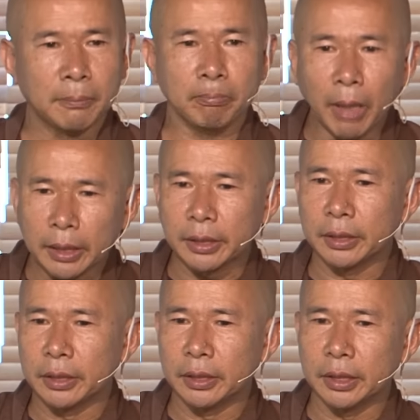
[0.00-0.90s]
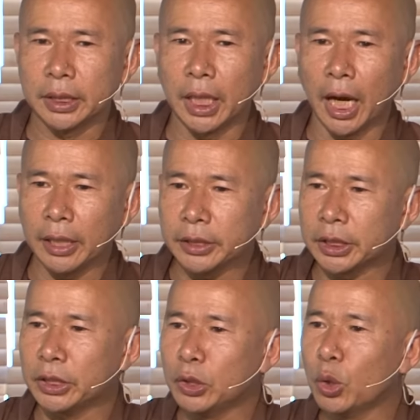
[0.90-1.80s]
But the
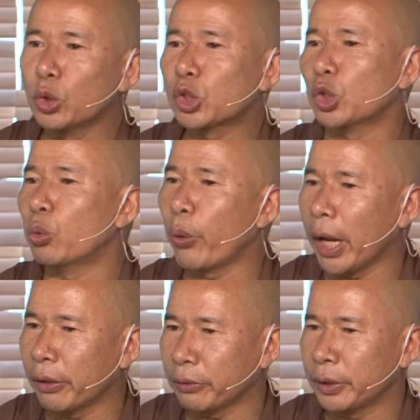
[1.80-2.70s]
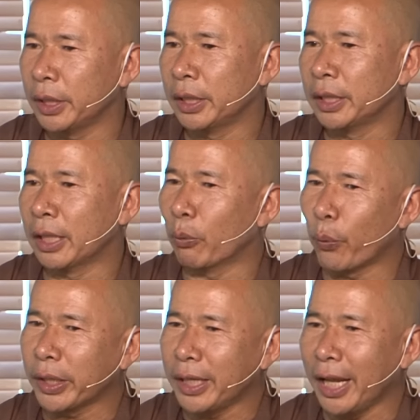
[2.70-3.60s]
hunter knows so well that
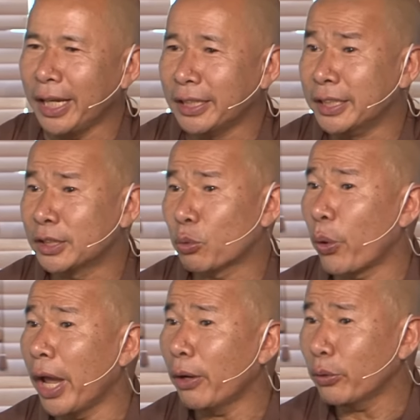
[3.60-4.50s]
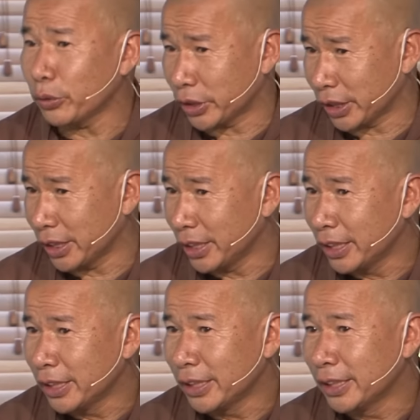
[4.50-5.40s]
one day these quails,
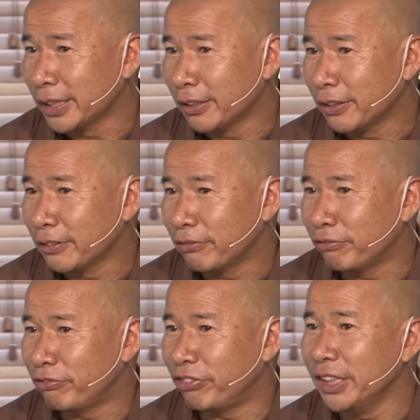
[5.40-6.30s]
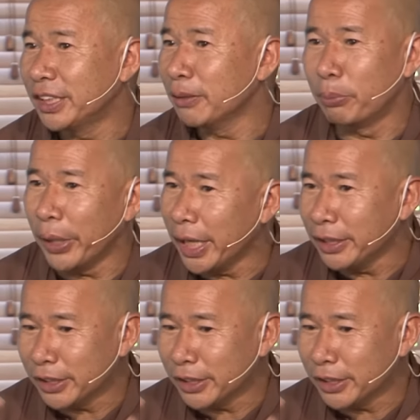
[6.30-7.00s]
feeder brain,